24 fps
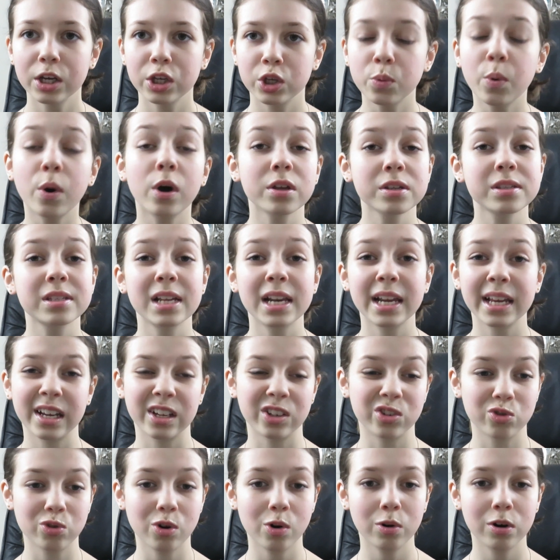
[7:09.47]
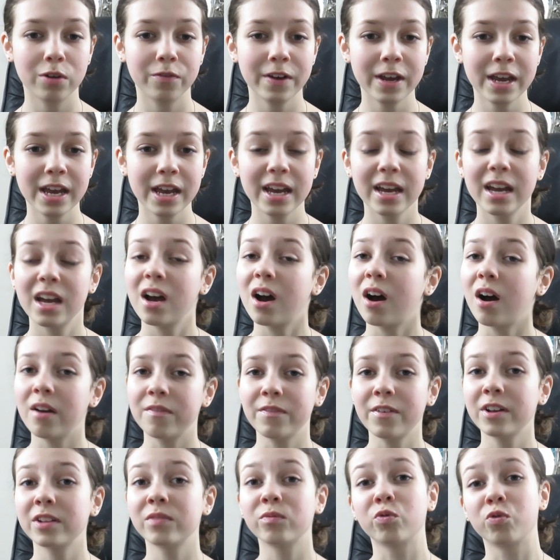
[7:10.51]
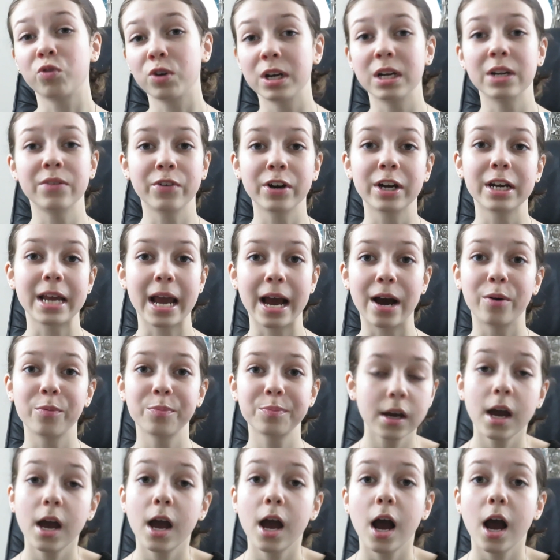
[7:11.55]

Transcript: you are still in control of it, I find really, really help.